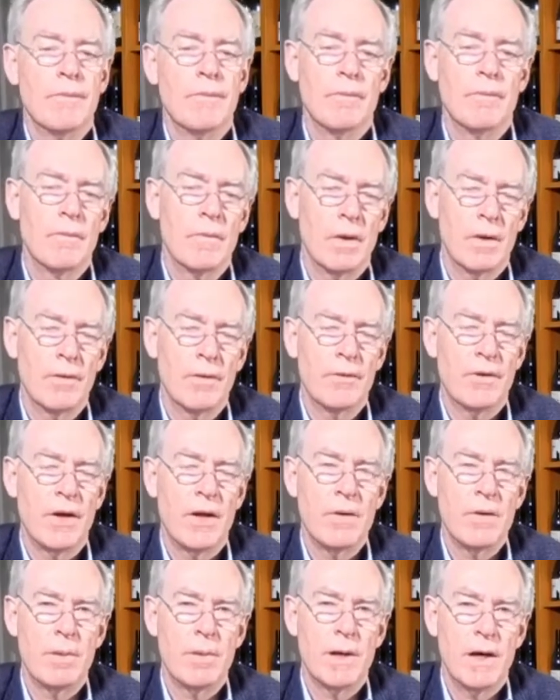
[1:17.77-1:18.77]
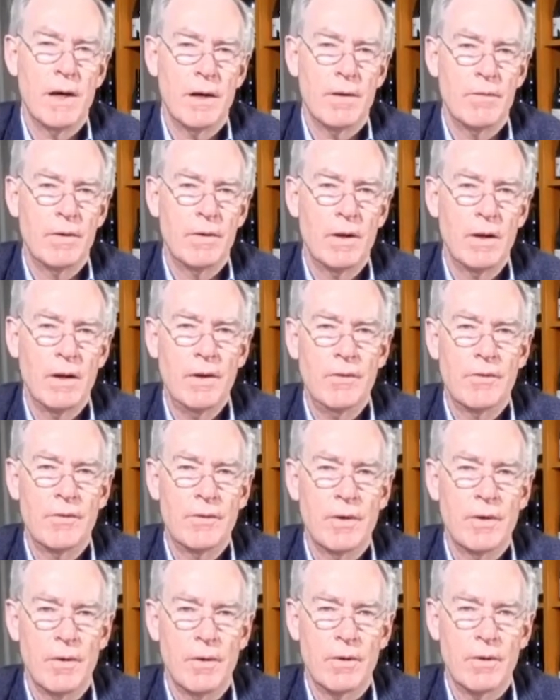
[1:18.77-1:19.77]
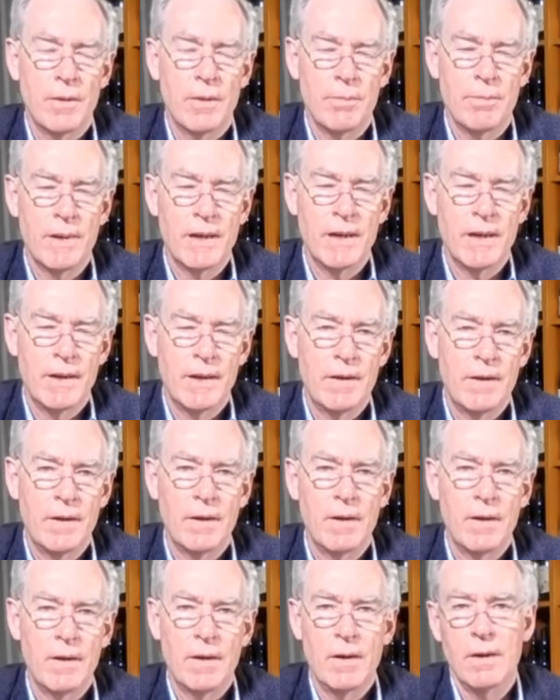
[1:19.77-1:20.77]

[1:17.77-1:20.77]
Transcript: the southern part of Italy, so Campania.